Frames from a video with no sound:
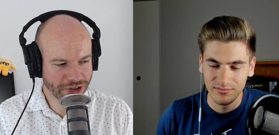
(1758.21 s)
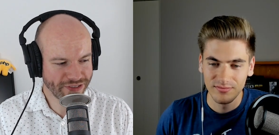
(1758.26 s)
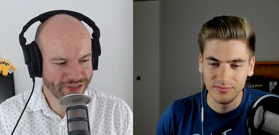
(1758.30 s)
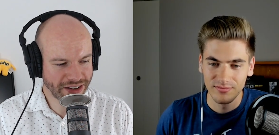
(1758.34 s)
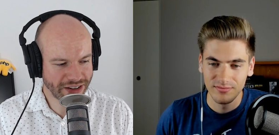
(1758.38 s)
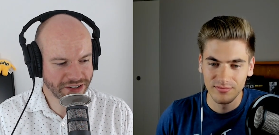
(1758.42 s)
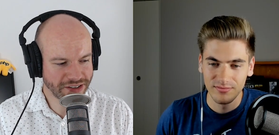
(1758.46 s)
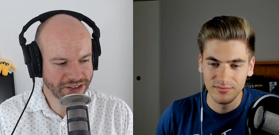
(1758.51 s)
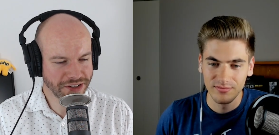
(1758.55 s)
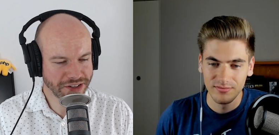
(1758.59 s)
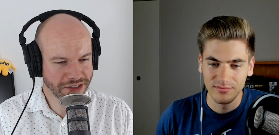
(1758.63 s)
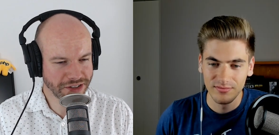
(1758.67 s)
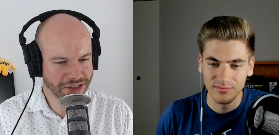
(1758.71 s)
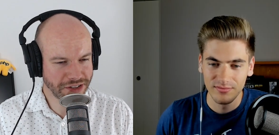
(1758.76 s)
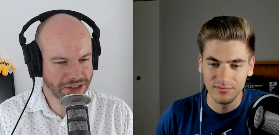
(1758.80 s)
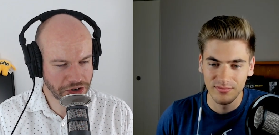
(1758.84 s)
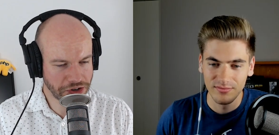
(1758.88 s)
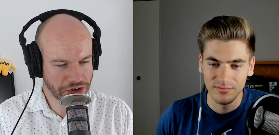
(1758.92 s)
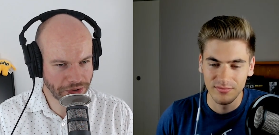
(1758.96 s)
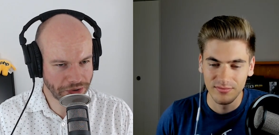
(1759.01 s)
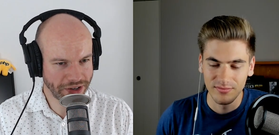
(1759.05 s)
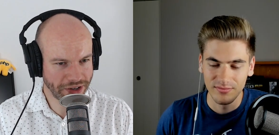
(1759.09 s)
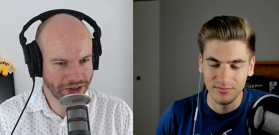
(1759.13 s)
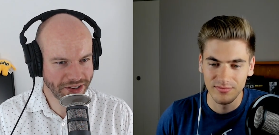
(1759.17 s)
Speaker 1: the fence,
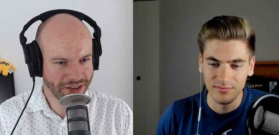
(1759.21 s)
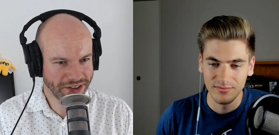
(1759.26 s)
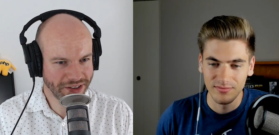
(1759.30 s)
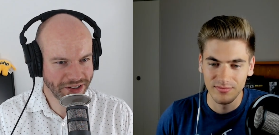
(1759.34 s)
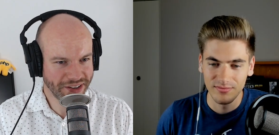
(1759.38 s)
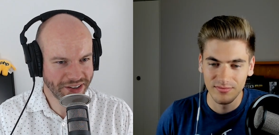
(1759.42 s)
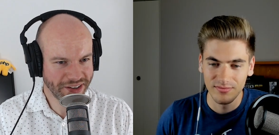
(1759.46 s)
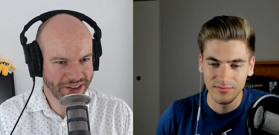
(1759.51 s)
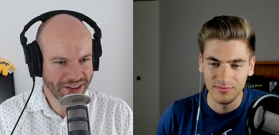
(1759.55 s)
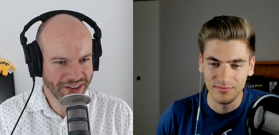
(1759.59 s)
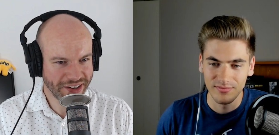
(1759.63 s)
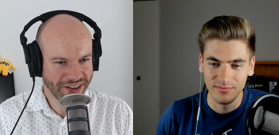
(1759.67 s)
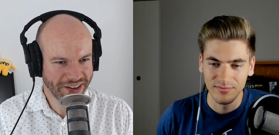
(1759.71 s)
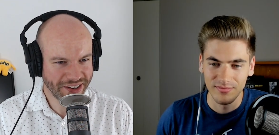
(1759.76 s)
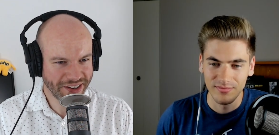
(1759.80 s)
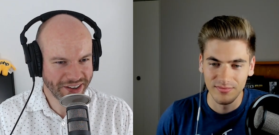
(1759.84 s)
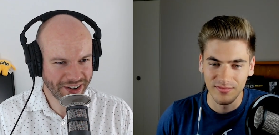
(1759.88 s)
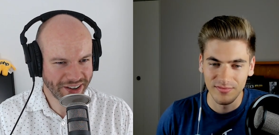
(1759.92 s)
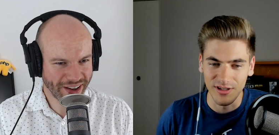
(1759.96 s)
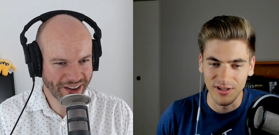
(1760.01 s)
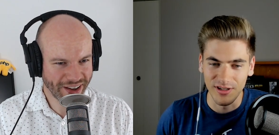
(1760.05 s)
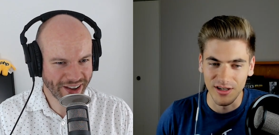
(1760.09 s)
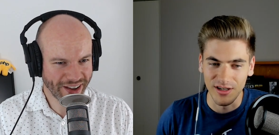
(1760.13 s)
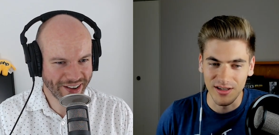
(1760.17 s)
just do it.
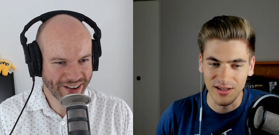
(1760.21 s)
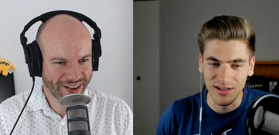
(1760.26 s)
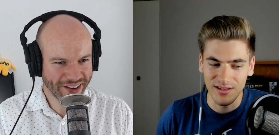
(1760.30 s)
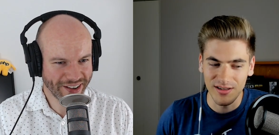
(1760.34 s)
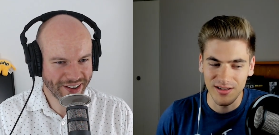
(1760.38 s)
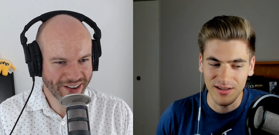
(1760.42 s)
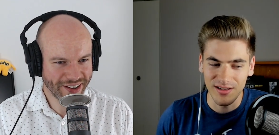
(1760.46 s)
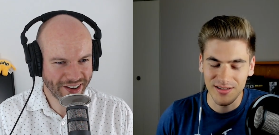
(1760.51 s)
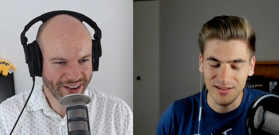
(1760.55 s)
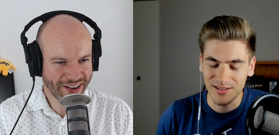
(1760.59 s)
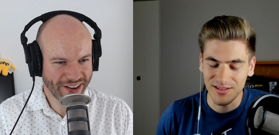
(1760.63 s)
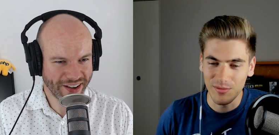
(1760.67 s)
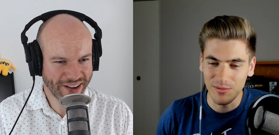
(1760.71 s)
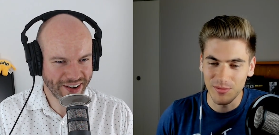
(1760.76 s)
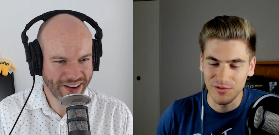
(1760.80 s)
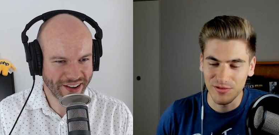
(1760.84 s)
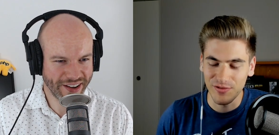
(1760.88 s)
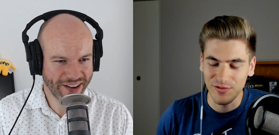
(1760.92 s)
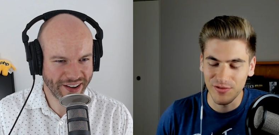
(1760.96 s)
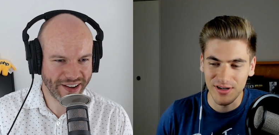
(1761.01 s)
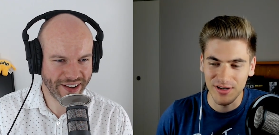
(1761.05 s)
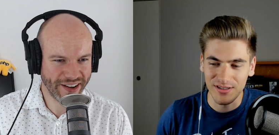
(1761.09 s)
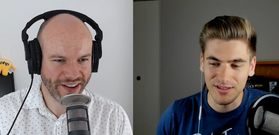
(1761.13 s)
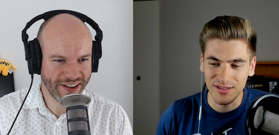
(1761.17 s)
Yeah, yeah it, it
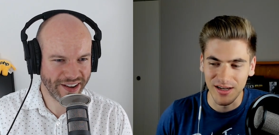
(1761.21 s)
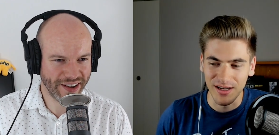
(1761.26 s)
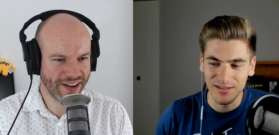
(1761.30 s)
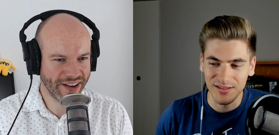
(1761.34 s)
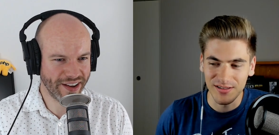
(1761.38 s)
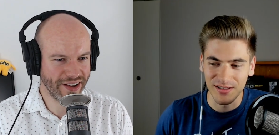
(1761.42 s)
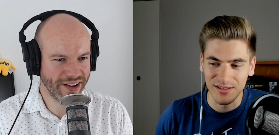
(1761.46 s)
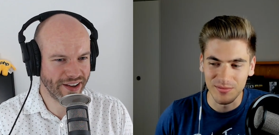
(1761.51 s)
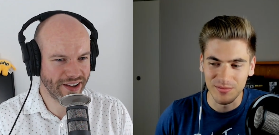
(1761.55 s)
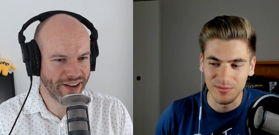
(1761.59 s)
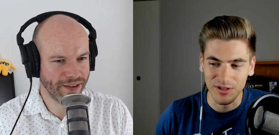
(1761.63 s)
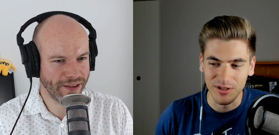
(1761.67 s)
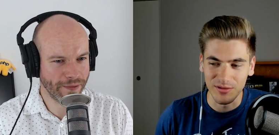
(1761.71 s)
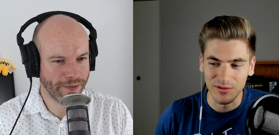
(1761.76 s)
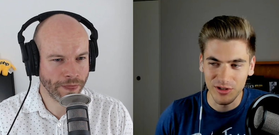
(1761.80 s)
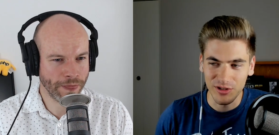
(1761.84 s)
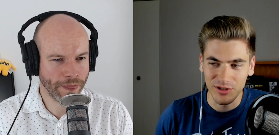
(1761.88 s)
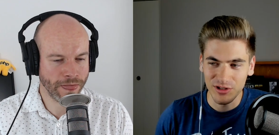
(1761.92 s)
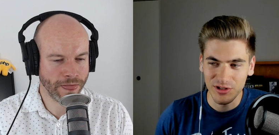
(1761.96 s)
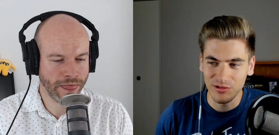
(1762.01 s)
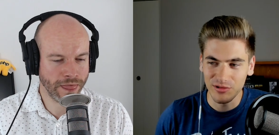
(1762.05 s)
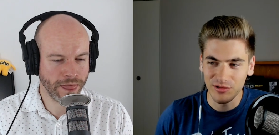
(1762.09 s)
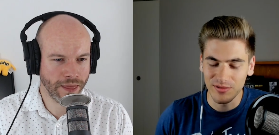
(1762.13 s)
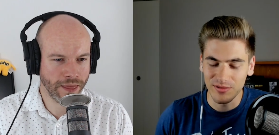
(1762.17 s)
seems very daunting,
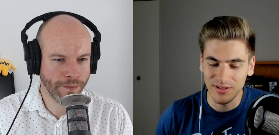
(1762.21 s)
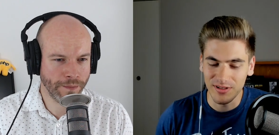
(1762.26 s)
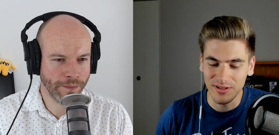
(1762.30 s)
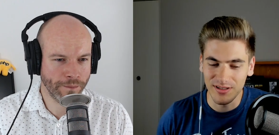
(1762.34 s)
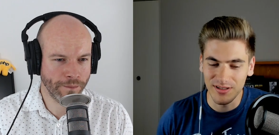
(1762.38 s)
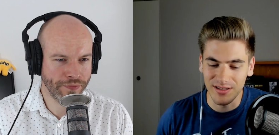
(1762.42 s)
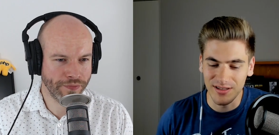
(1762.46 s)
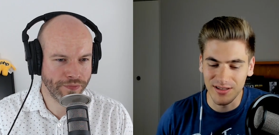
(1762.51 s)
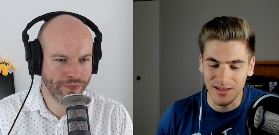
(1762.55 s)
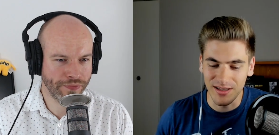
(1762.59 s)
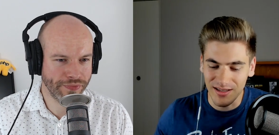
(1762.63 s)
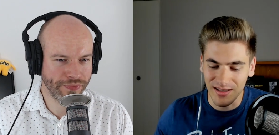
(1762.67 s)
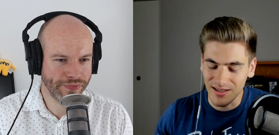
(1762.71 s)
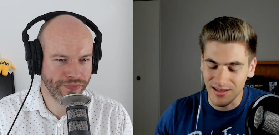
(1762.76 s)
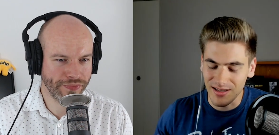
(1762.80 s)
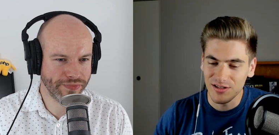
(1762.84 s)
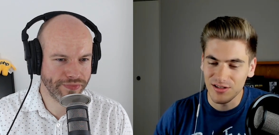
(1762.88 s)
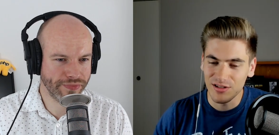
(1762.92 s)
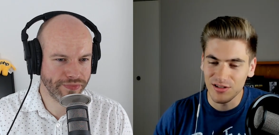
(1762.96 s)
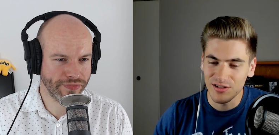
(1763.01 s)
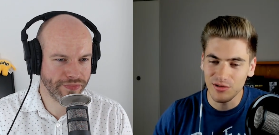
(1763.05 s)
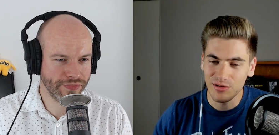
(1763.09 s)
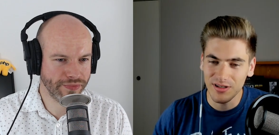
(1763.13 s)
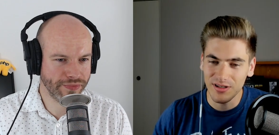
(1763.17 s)
but once you get
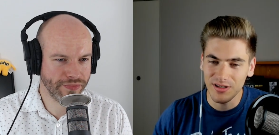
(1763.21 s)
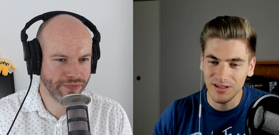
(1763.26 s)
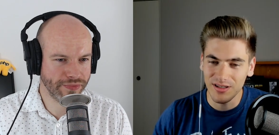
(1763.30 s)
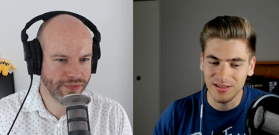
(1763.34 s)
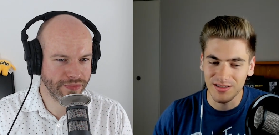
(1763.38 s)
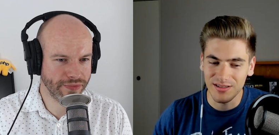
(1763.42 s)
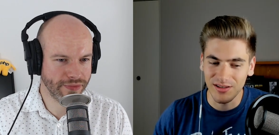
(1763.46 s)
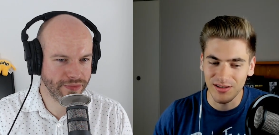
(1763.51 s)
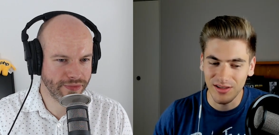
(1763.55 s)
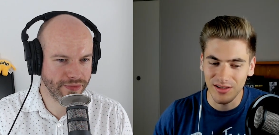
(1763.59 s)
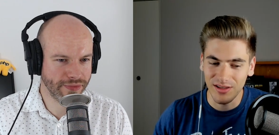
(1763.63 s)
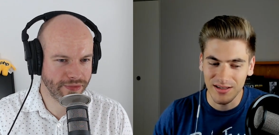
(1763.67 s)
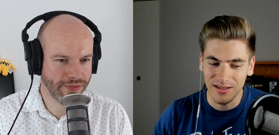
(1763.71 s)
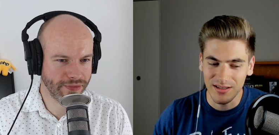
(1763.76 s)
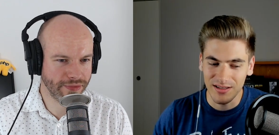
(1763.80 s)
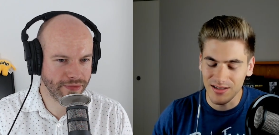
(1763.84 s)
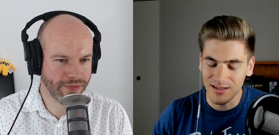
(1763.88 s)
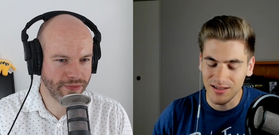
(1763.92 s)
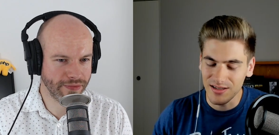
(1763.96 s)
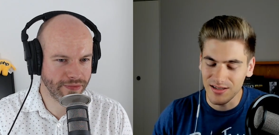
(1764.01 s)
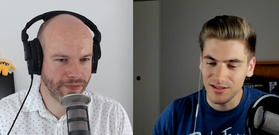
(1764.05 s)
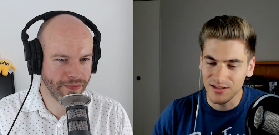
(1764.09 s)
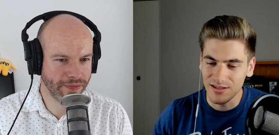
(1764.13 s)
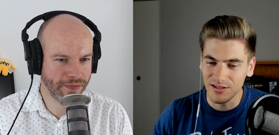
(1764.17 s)
into it, it's a
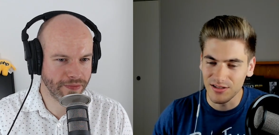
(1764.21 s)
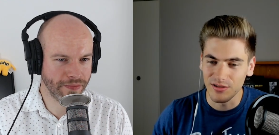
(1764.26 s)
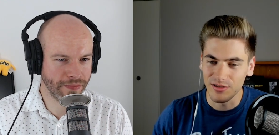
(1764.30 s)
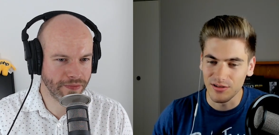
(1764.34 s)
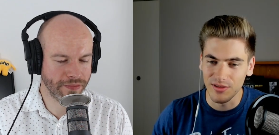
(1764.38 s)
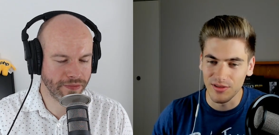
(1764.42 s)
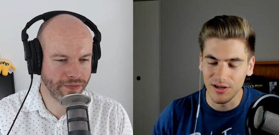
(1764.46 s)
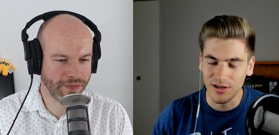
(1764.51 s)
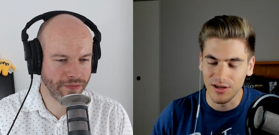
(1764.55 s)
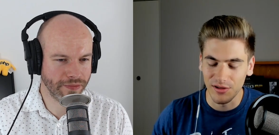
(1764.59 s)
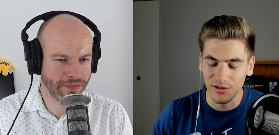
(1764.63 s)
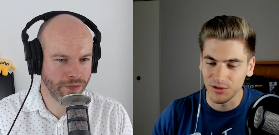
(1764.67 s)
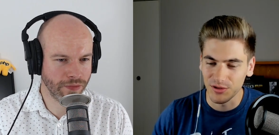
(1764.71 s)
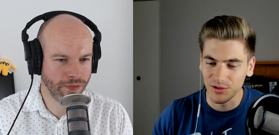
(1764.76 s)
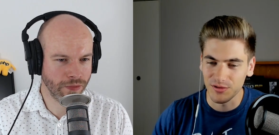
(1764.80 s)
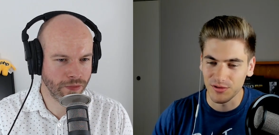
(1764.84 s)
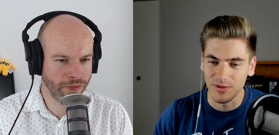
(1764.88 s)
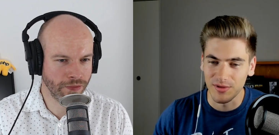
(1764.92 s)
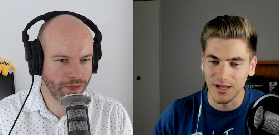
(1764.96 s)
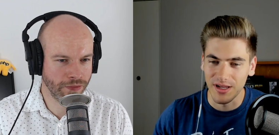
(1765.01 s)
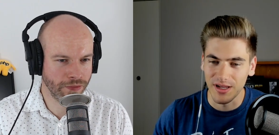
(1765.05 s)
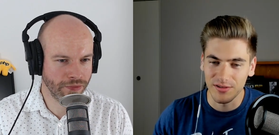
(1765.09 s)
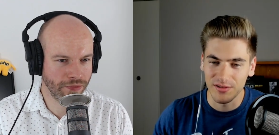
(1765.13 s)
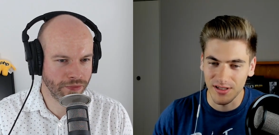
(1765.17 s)
lot easier than it
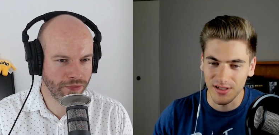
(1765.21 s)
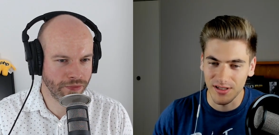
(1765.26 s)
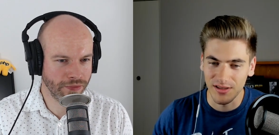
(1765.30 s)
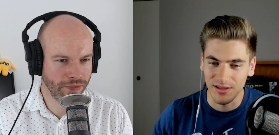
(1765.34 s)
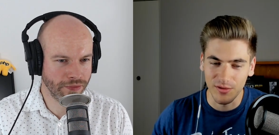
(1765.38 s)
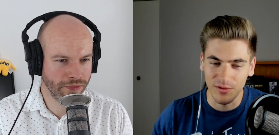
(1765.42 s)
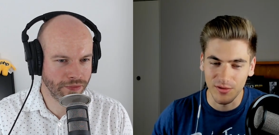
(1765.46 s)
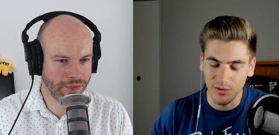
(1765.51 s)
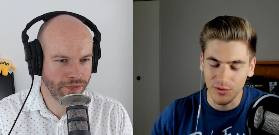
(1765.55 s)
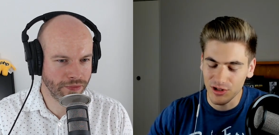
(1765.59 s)
looks from the outside.